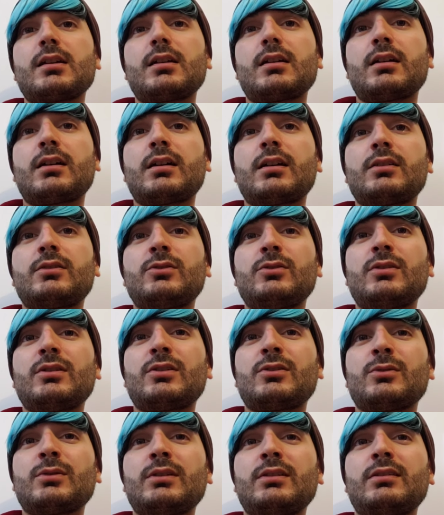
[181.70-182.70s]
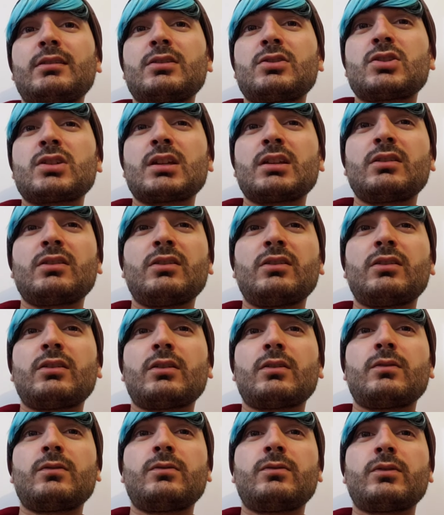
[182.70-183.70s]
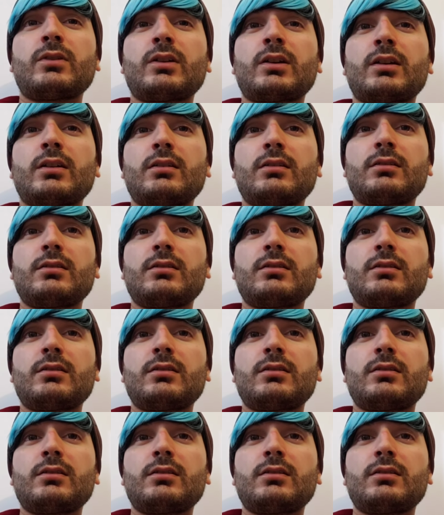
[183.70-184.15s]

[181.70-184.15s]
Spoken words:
to decrease the chances of that